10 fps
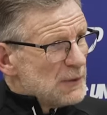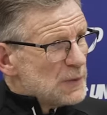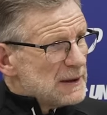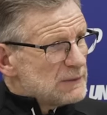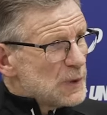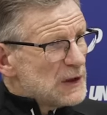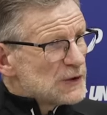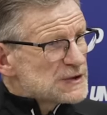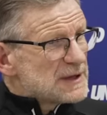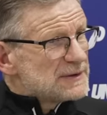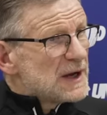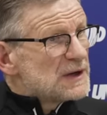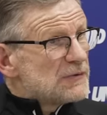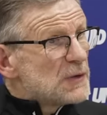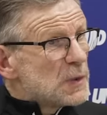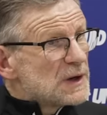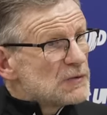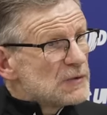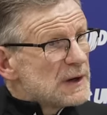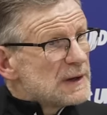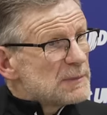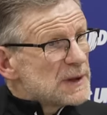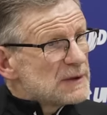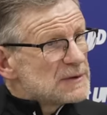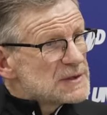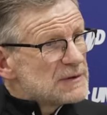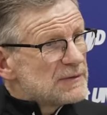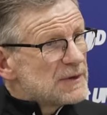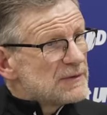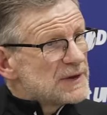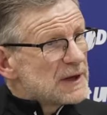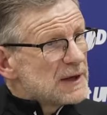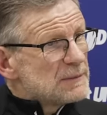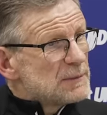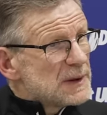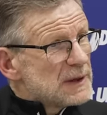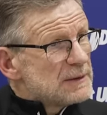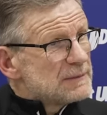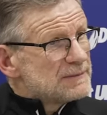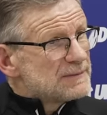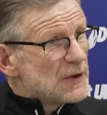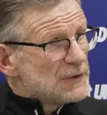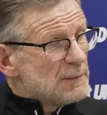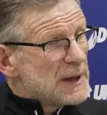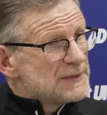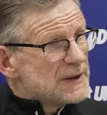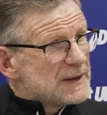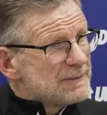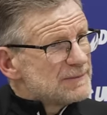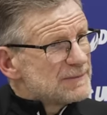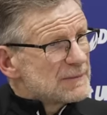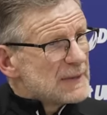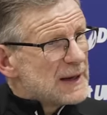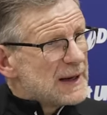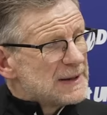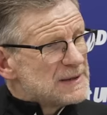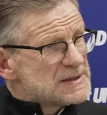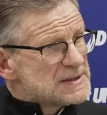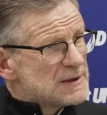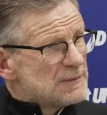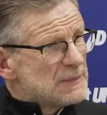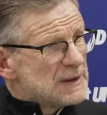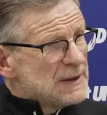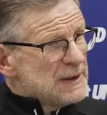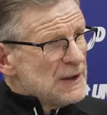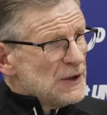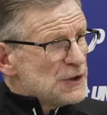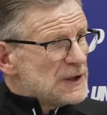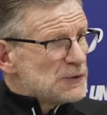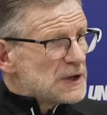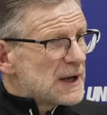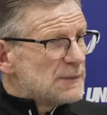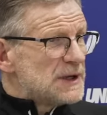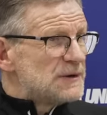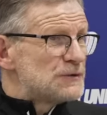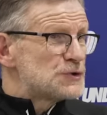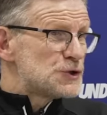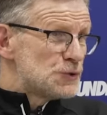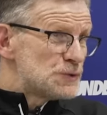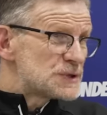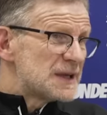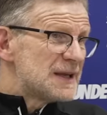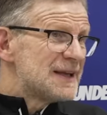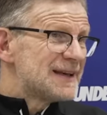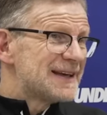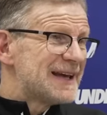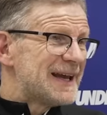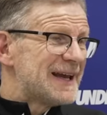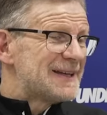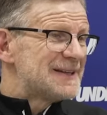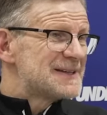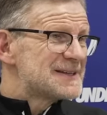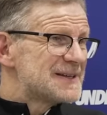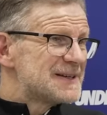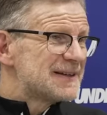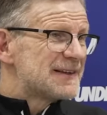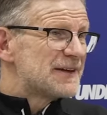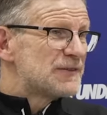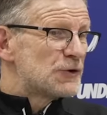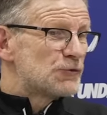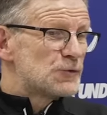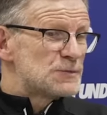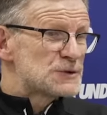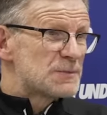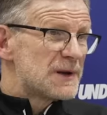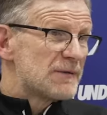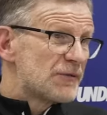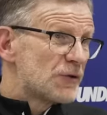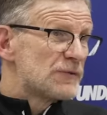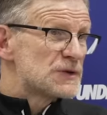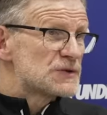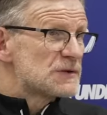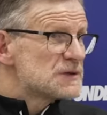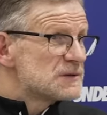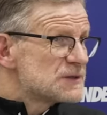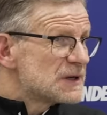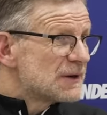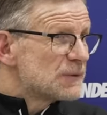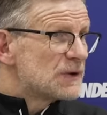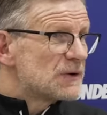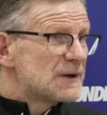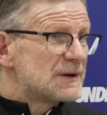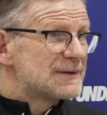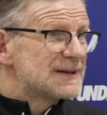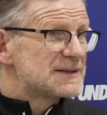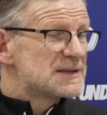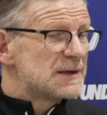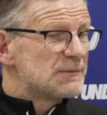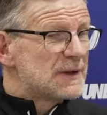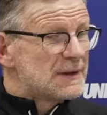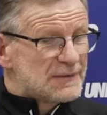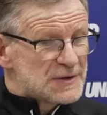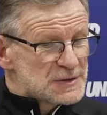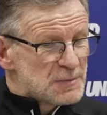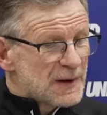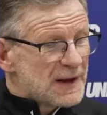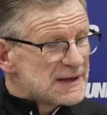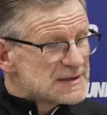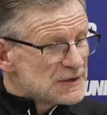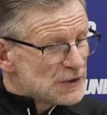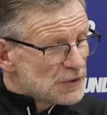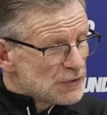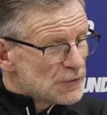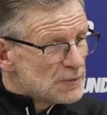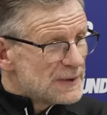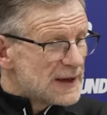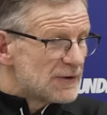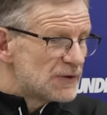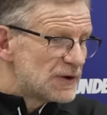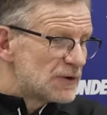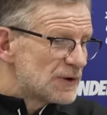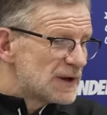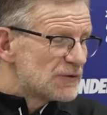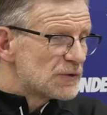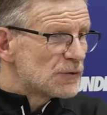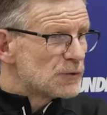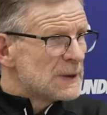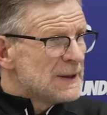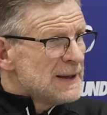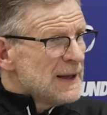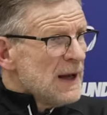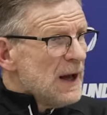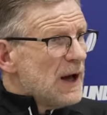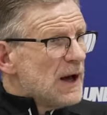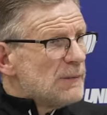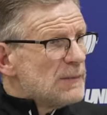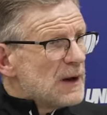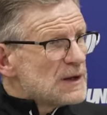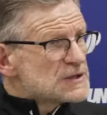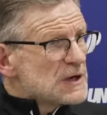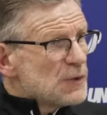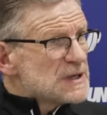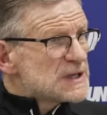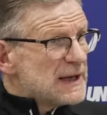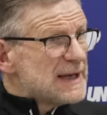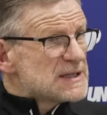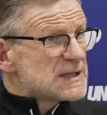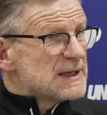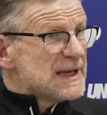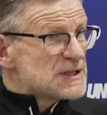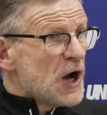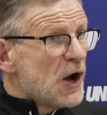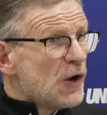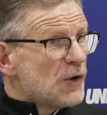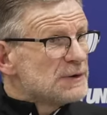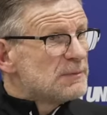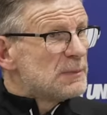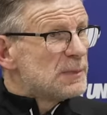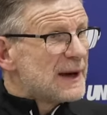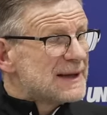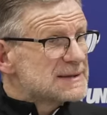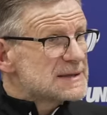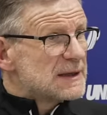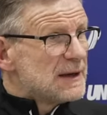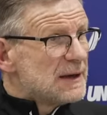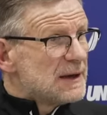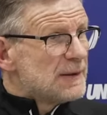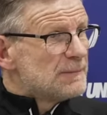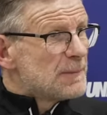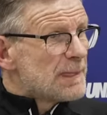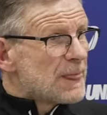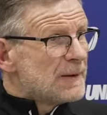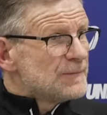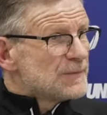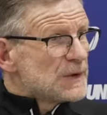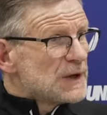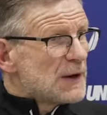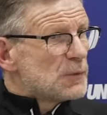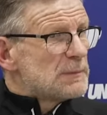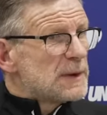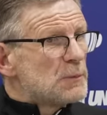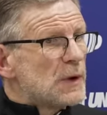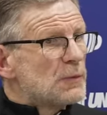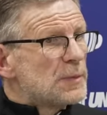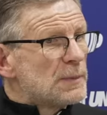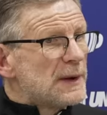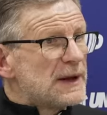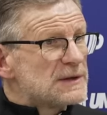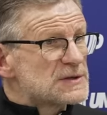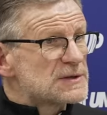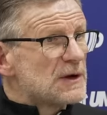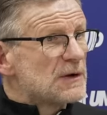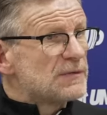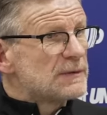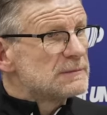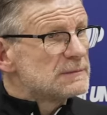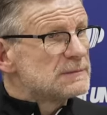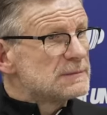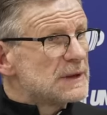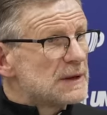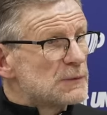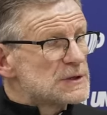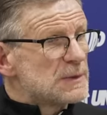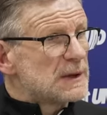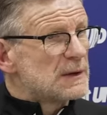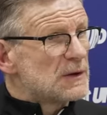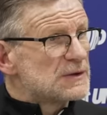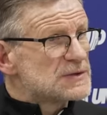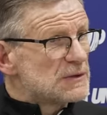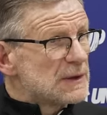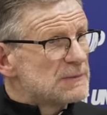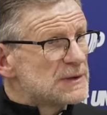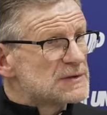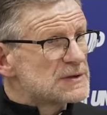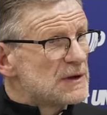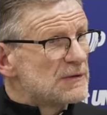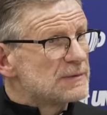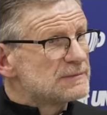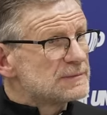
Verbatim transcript: know, we lost the day of the week really because of the game being on the Monday, and you know, you come in Tuesday, and the group split for obvious reasons. You know, you've got a team that's played, so you've got a group there, and you've got the other group. So it's hard, but you know, we've been well prepared as staff. You know, we spent a lot of time as staff